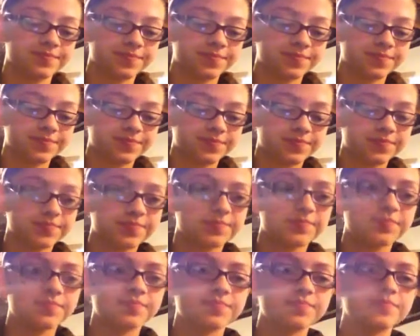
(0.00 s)

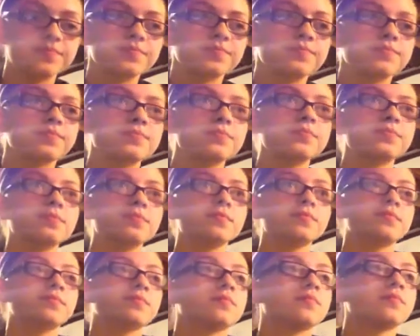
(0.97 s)

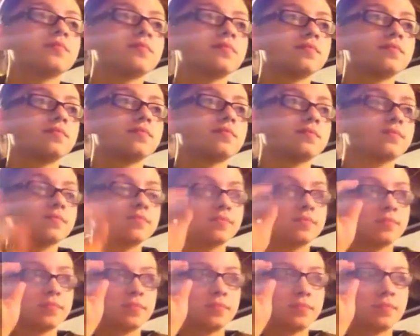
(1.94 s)

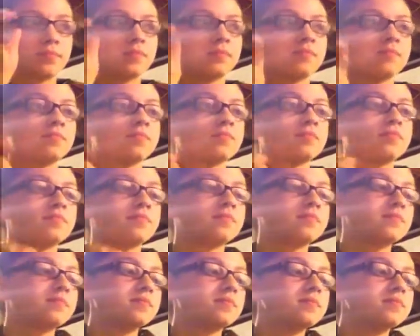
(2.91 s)

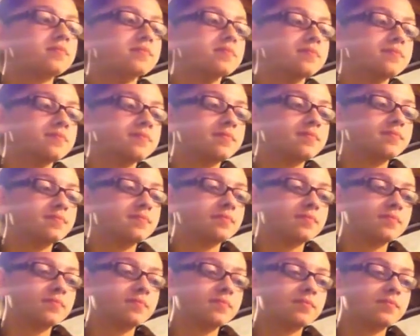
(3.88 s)

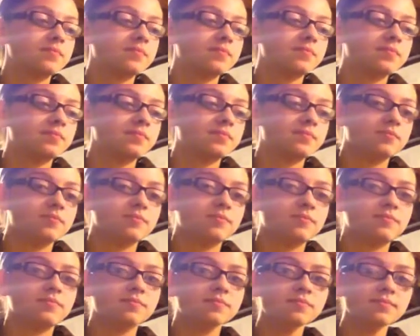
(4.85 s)

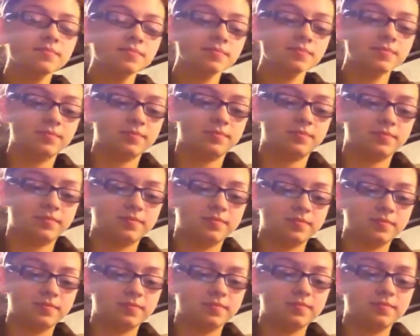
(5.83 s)

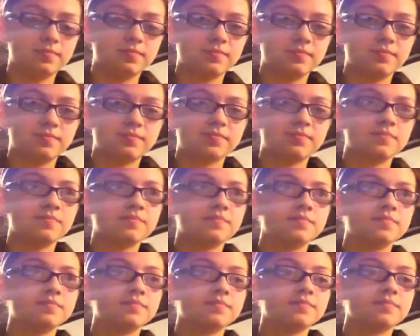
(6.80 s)

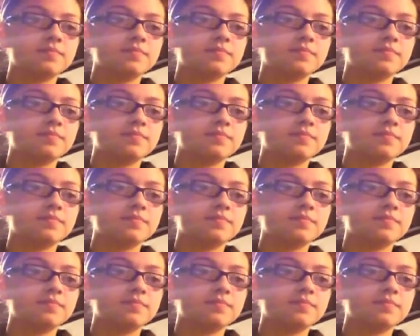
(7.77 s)
The person shown says nothing.